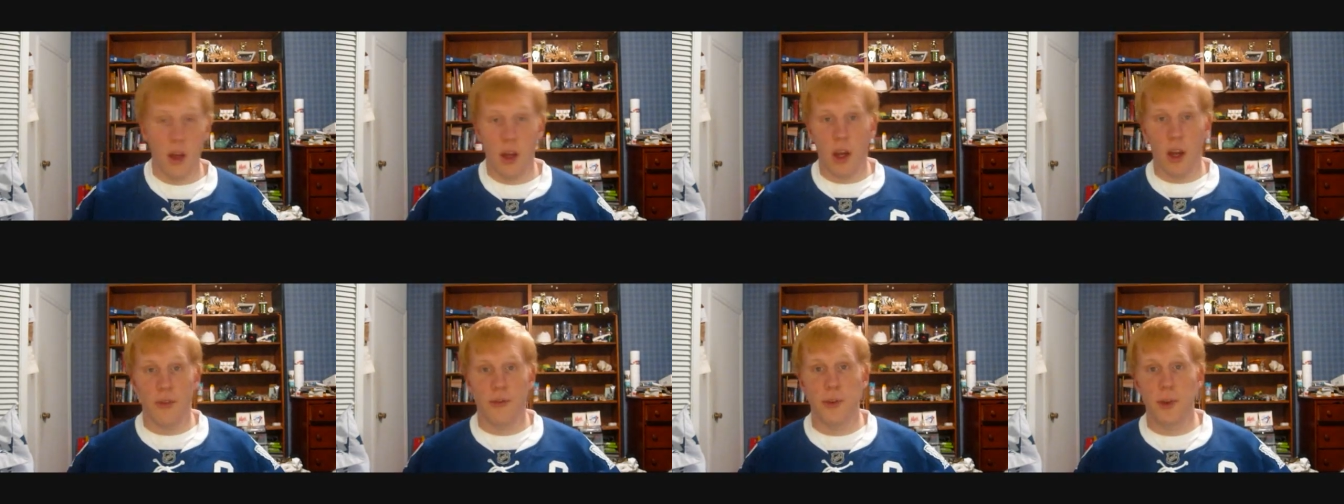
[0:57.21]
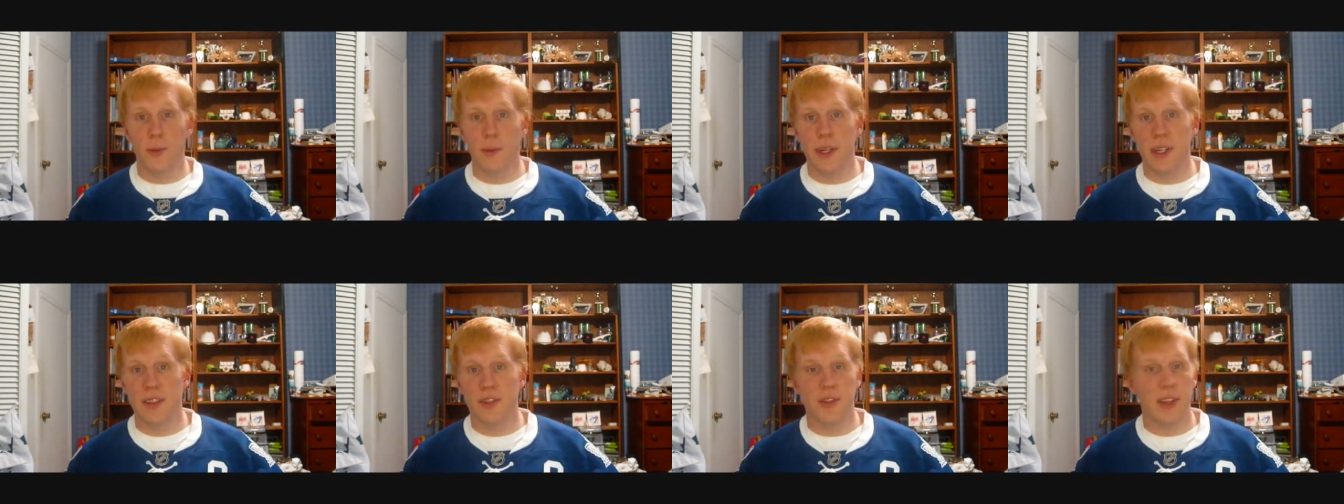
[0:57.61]
A few
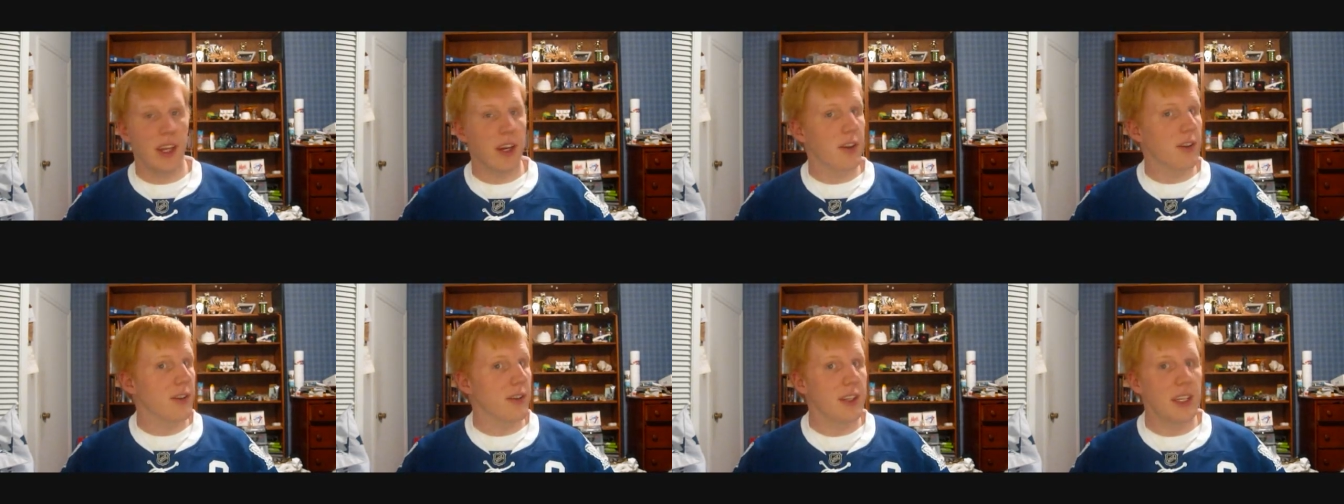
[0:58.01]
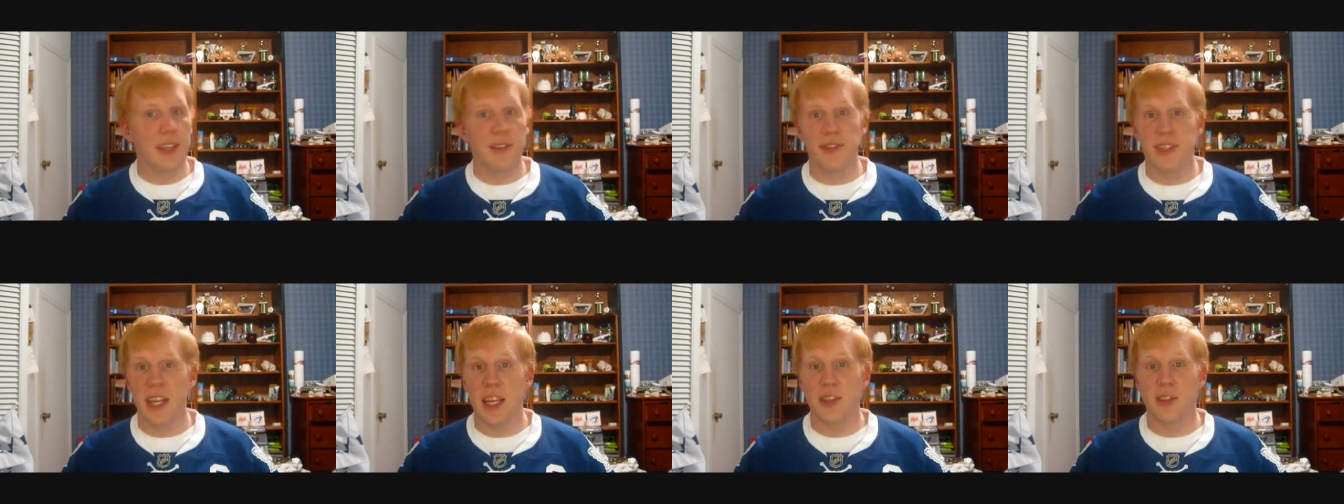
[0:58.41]
minutes later, the
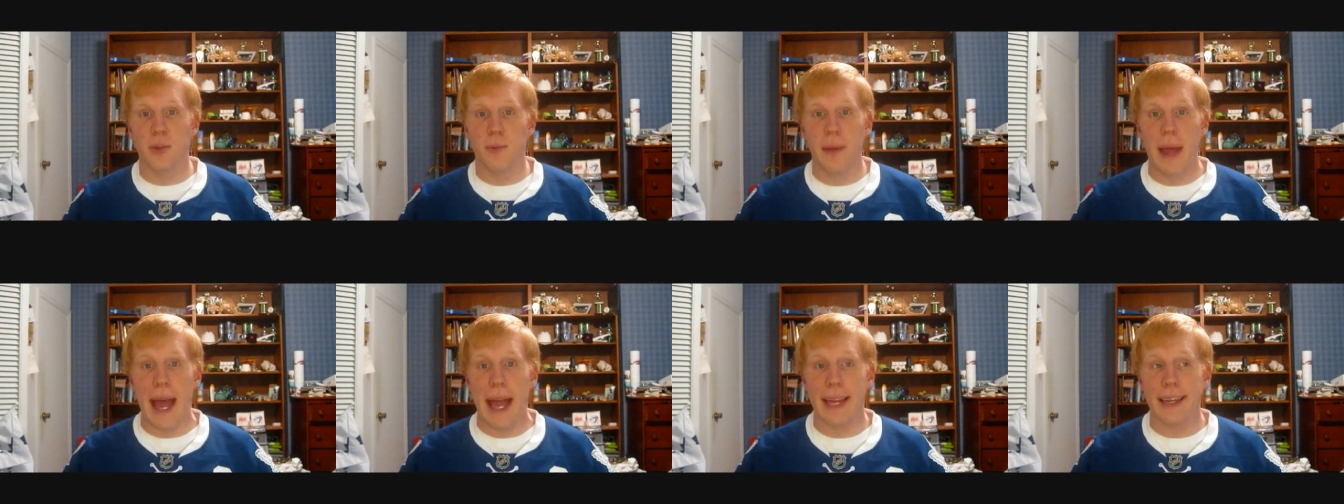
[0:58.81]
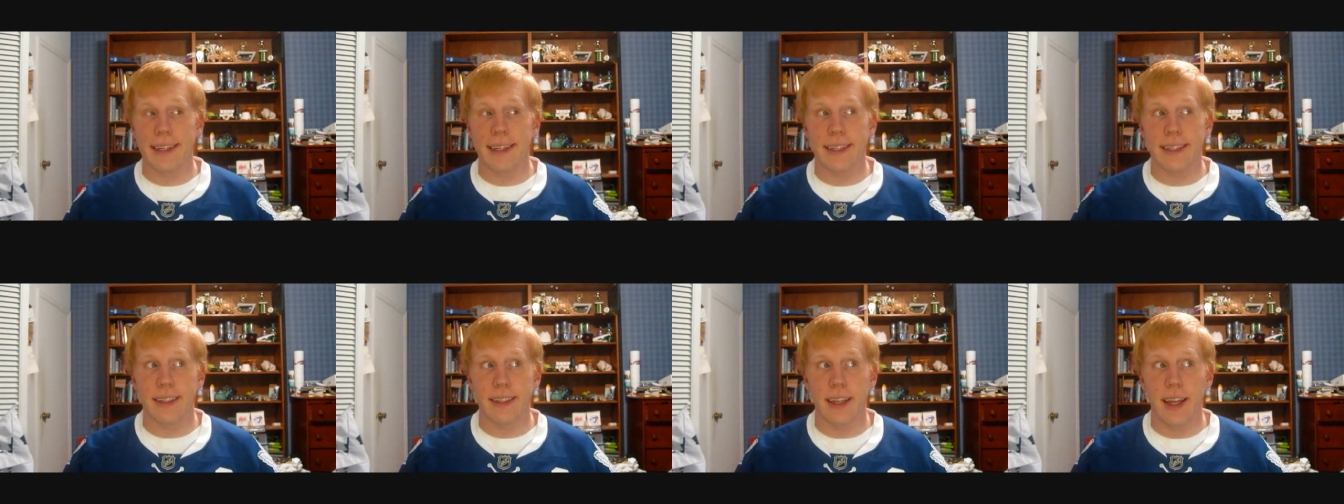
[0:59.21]
Leafs answer back,
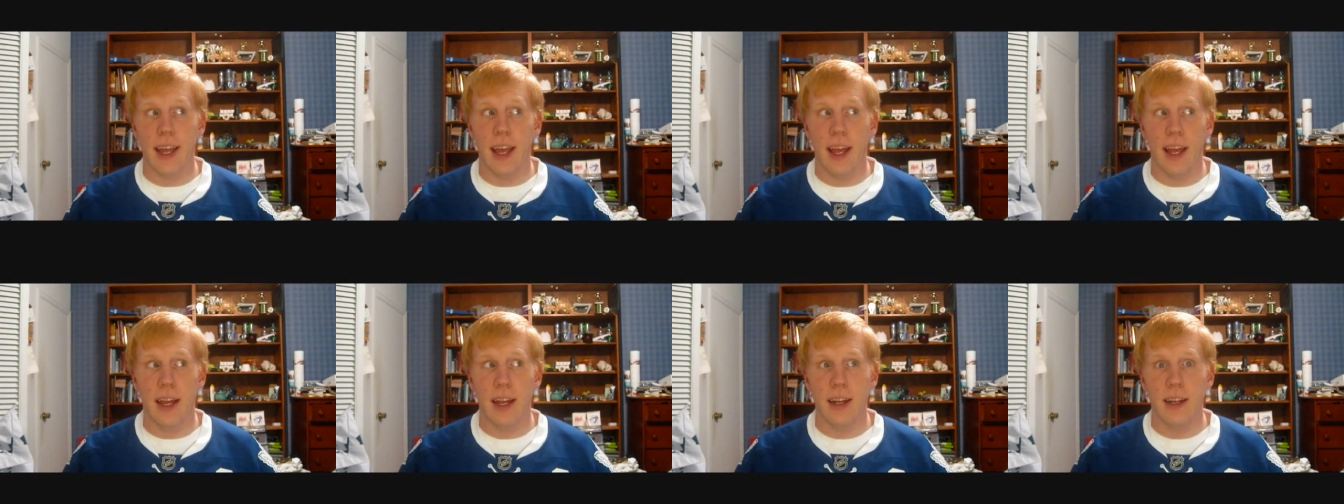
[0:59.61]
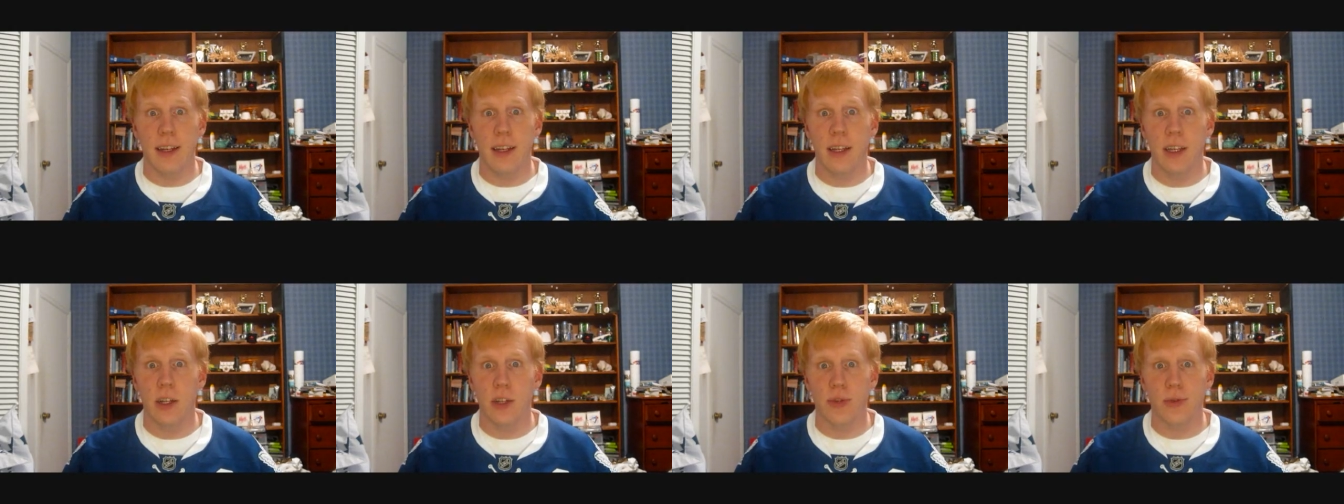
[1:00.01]
and
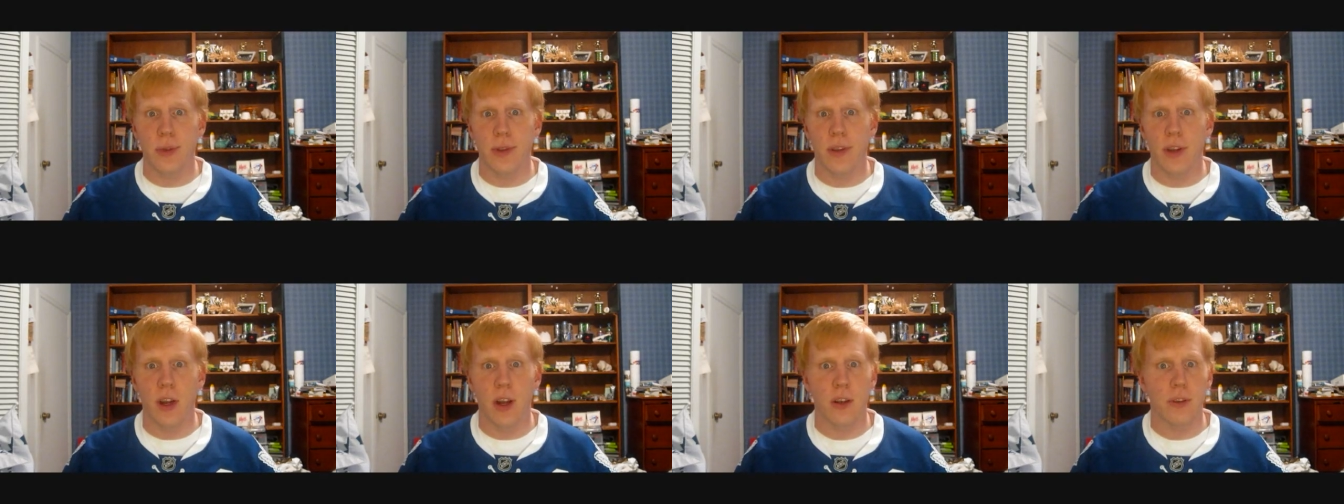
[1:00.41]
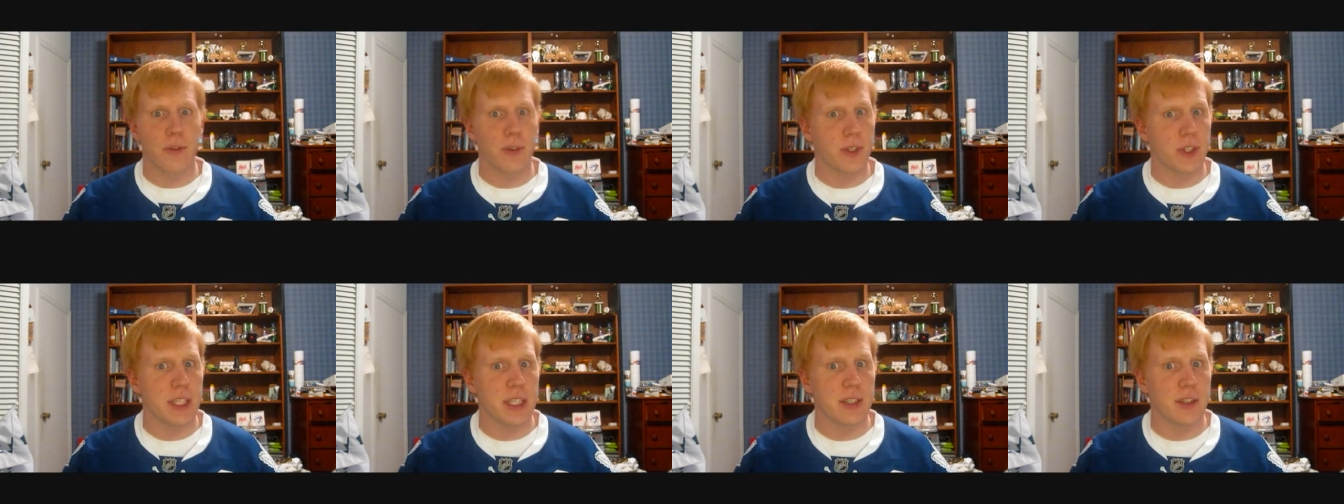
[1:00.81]
here's where the
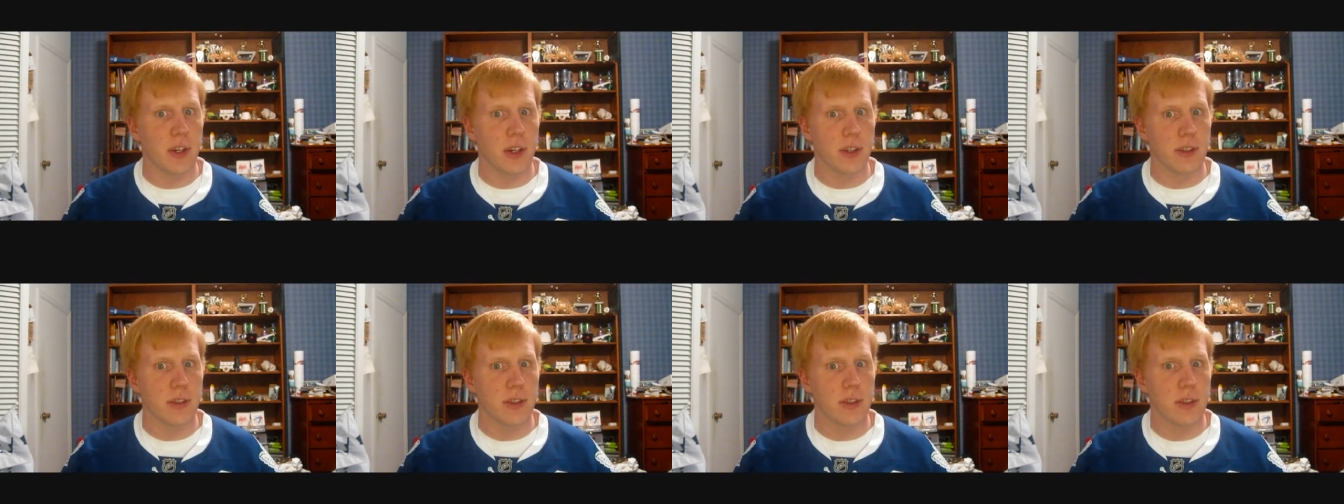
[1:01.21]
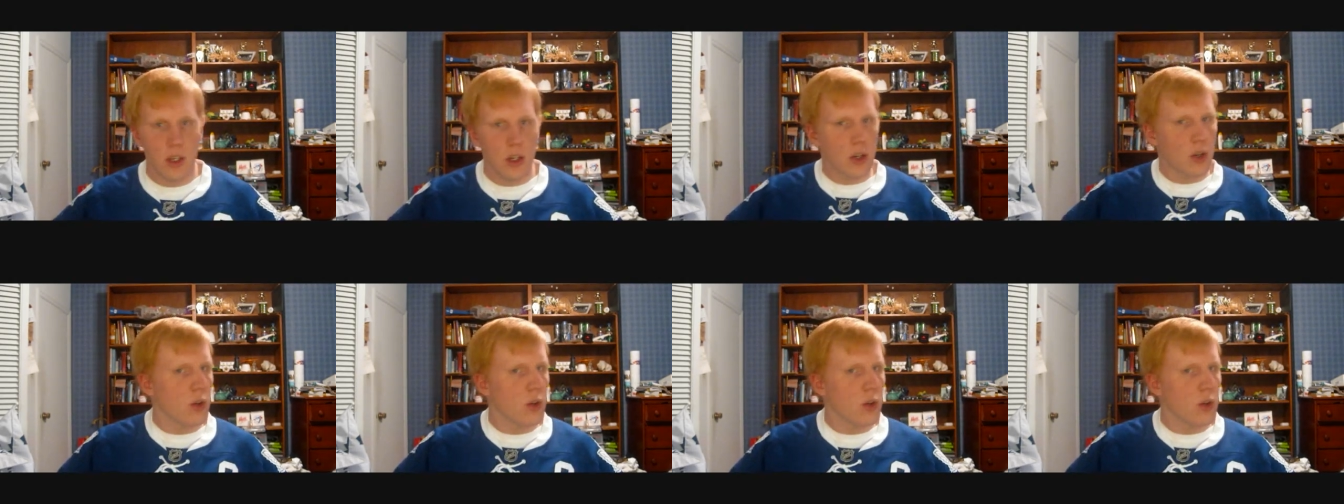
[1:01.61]
controversy starts.